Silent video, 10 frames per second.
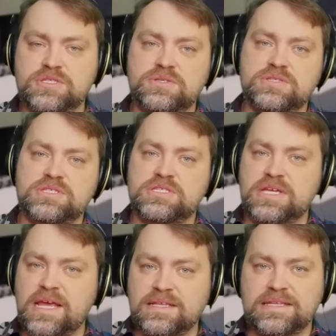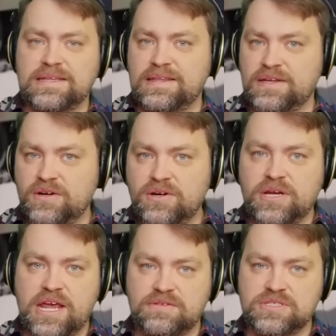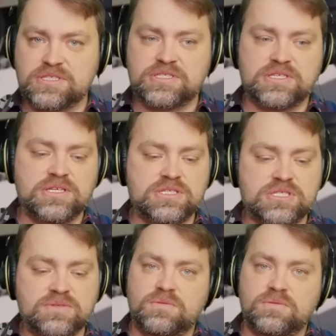to send their F-16s,